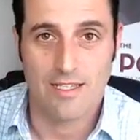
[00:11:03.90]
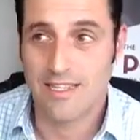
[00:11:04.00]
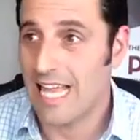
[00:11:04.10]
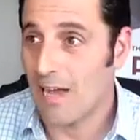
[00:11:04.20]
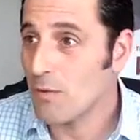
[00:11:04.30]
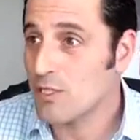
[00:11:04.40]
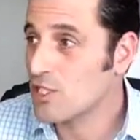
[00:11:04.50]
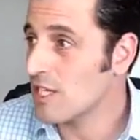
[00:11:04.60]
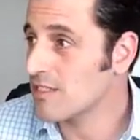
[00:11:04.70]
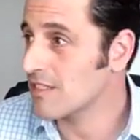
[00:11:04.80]
That was
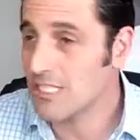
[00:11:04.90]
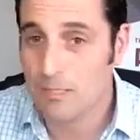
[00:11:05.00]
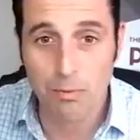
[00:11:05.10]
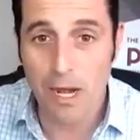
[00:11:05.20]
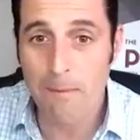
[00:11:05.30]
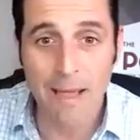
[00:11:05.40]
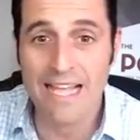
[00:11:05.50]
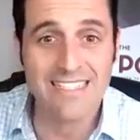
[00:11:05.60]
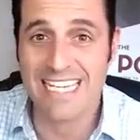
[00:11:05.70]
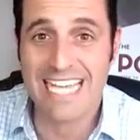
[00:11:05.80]
just spray
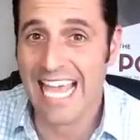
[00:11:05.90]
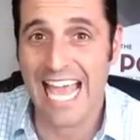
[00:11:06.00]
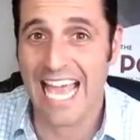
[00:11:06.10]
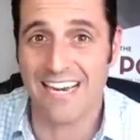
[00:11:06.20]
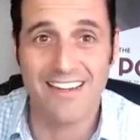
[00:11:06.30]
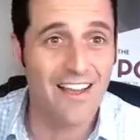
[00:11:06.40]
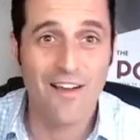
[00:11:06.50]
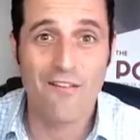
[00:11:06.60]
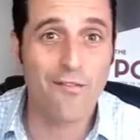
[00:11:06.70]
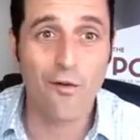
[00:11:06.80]
paint in a can
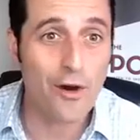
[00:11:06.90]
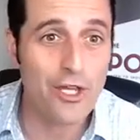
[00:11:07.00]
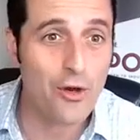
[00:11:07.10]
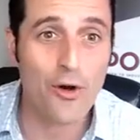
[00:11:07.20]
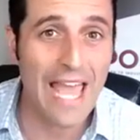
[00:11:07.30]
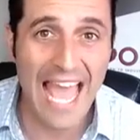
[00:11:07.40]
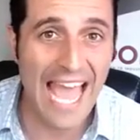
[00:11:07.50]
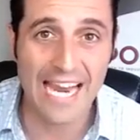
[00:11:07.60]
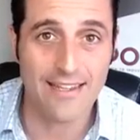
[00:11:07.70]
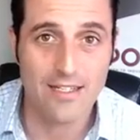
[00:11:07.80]
for your
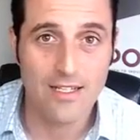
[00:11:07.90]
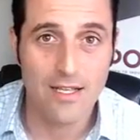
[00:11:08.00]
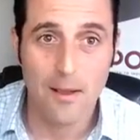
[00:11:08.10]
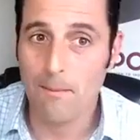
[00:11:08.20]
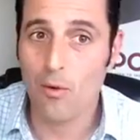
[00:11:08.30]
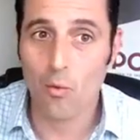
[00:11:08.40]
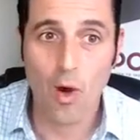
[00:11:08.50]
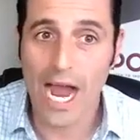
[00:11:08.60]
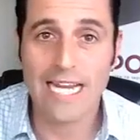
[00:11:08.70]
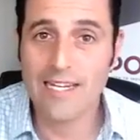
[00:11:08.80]
head. But
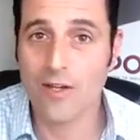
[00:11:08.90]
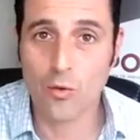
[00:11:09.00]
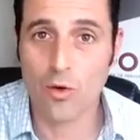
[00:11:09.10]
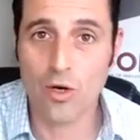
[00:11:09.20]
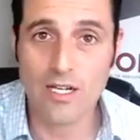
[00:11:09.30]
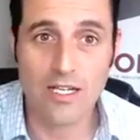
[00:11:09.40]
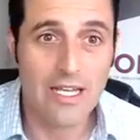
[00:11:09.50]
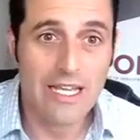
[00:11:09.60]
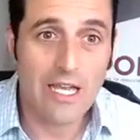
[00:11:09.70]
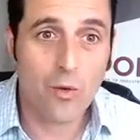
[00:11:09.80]
why did it work?
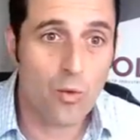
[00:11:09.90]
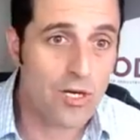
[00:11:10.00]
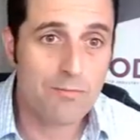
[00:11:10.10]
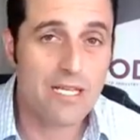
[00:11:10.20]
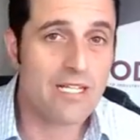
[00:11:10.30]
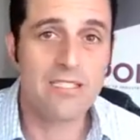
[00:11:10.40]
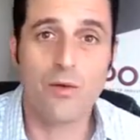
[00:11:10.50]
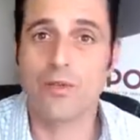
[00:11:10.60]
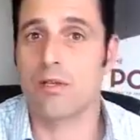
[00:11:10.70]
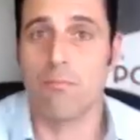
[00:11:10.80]
It worked because
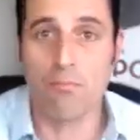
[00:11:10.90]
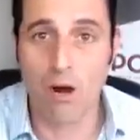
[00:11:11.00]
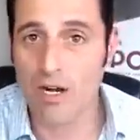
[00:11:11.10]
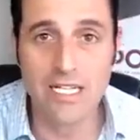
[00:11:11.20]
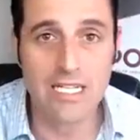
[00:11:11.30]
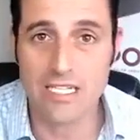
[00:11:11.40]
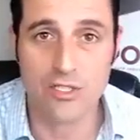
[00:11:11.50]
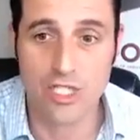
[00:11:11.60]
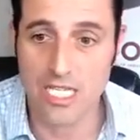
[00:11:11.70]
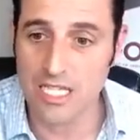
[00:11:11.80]
he was a
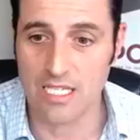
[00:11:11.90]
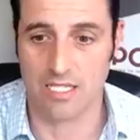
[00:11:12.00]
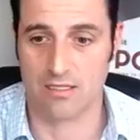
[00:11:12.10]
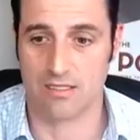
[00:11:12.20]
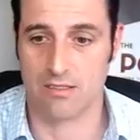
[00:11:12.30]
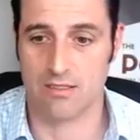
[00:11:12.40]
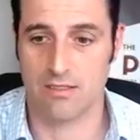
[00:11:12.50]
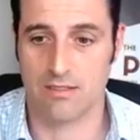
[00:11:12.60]
marketing genius.